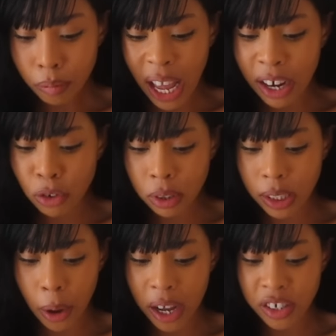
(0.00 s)
And
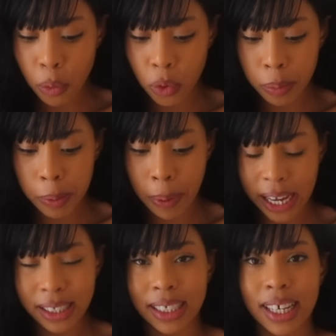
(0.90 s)
also, I don't want to be
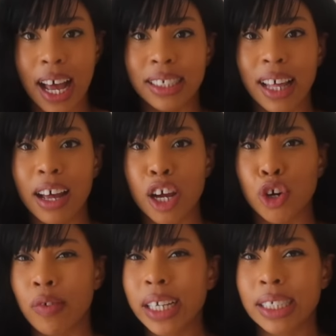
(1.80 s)
painted as that
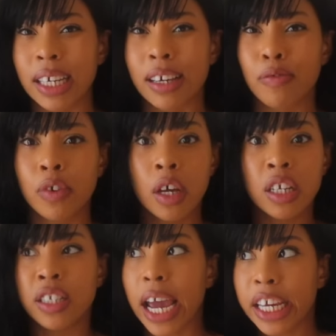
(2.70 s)
aggressive,
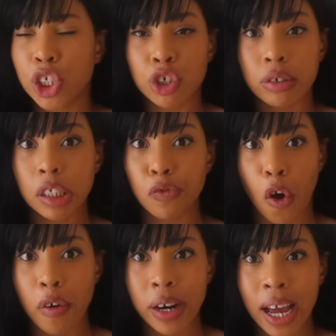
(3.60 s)
dangerous
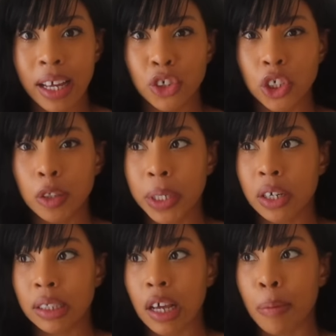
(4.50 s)
foreigner just
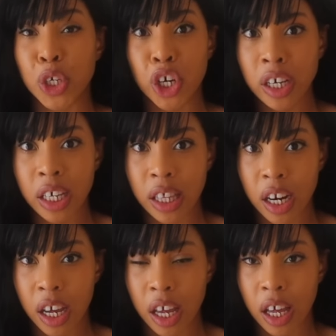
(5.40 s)
because I'm younger than
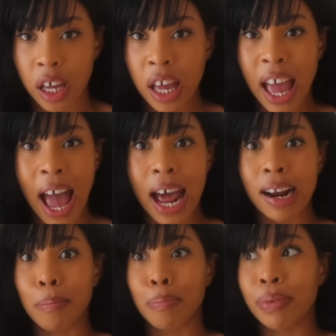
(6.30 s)
her and
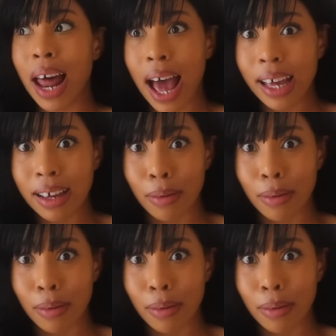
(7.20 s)
I'm black.